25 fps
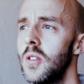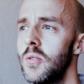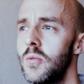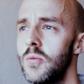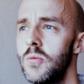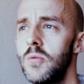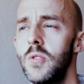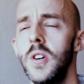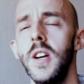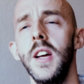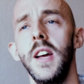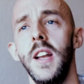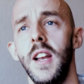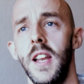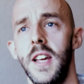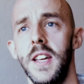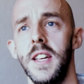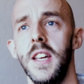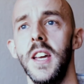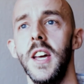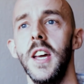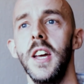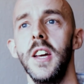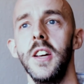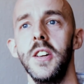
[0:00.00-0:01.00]

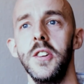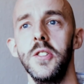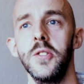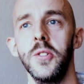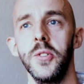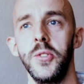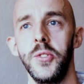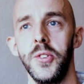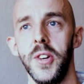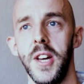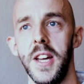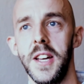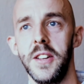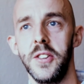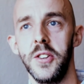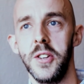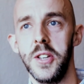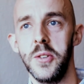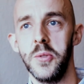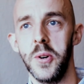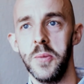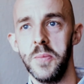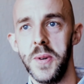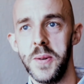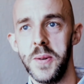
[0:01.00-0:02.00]
Really? You're saying that
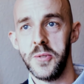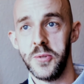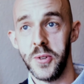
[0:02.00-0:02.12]
you want